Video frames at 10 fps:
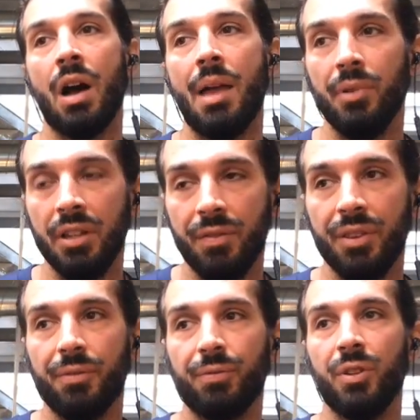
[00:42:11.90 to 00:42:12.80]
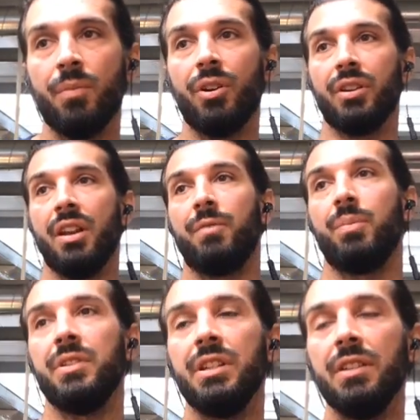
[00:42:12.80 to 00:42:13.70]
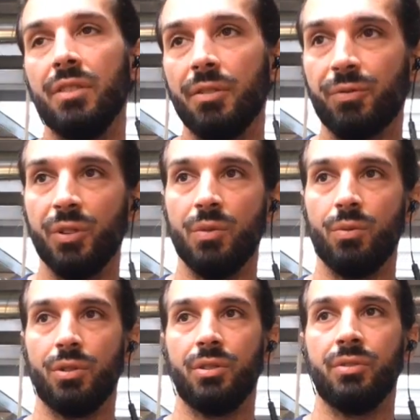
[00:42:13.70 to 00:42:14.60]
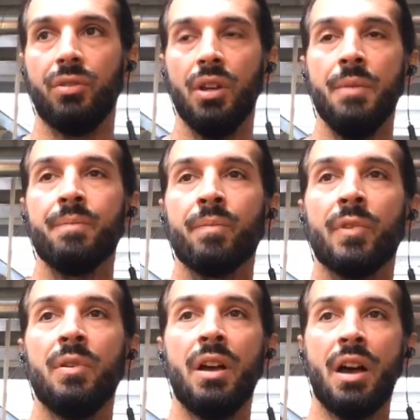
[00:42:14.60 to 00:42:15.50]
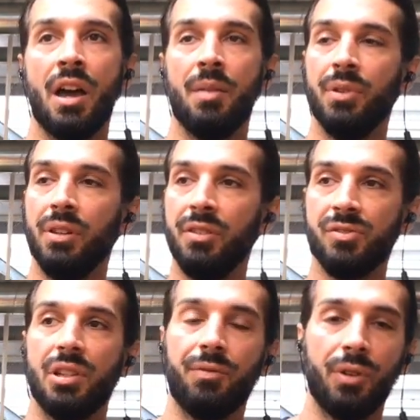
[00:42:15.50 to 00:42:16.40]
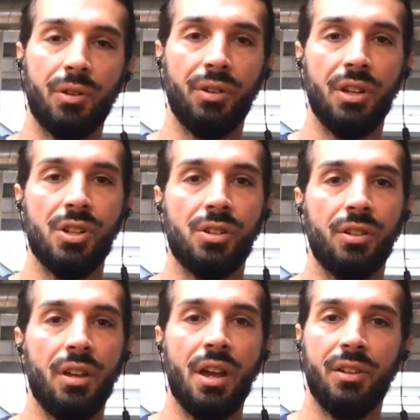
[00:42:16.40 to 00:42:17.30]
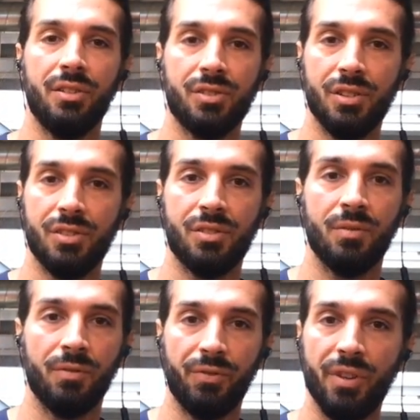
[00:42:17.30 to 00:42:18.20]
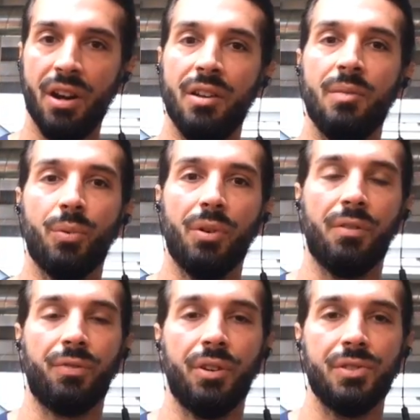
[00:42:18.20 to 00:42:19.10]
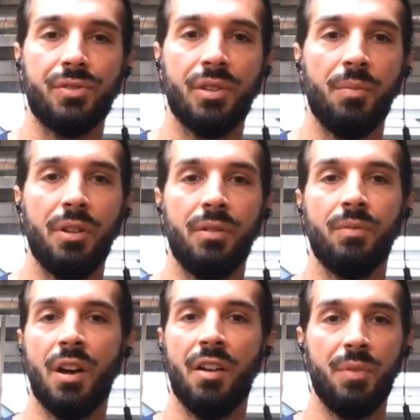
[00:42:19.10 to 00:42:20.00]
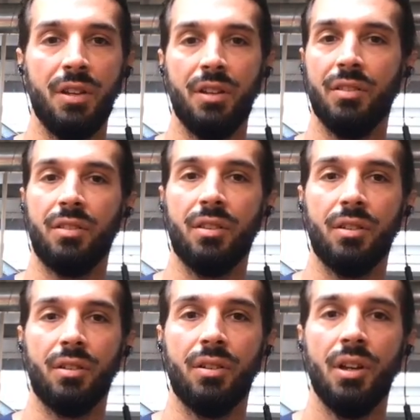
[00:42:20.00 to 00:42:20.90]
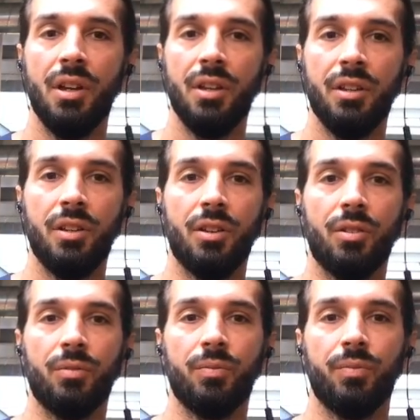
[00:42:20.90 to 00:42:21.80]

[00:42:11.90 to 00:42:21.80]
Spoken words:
believe in the free market, I believe in the free world, I believe in self-regulation, and this is very important for us. I mean, I've been into the, you know,